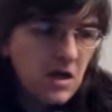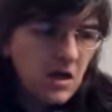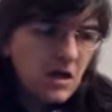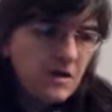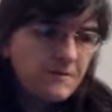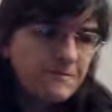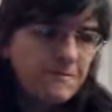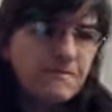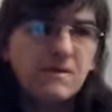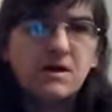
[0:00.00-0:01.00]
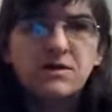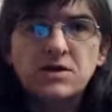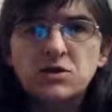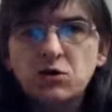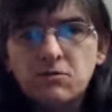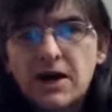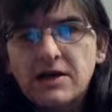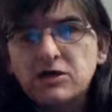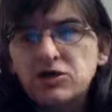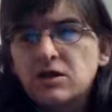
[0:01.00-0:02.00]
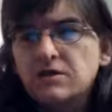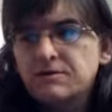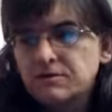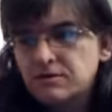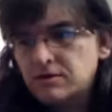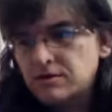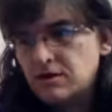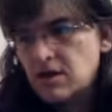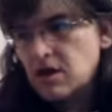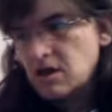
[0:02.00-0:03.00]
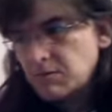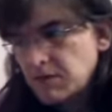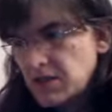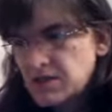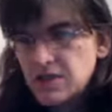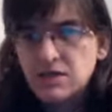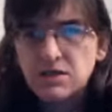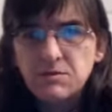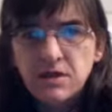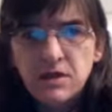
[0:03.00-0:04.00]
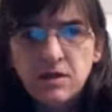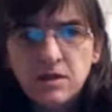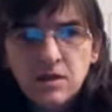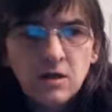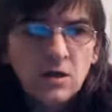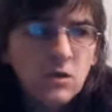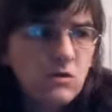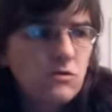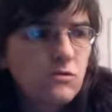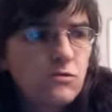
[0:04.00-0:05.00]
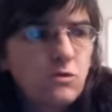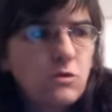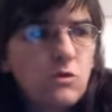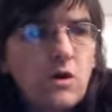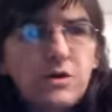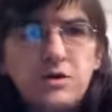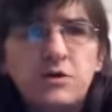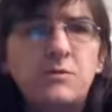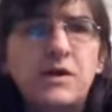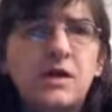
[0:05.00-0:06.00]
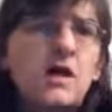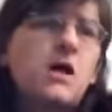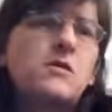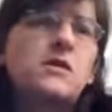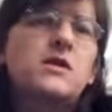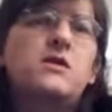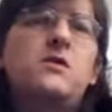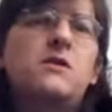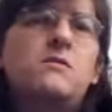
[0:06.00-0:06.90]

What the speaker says: The store manager, he said to me, well, why don't you pick an army that you can paint easily?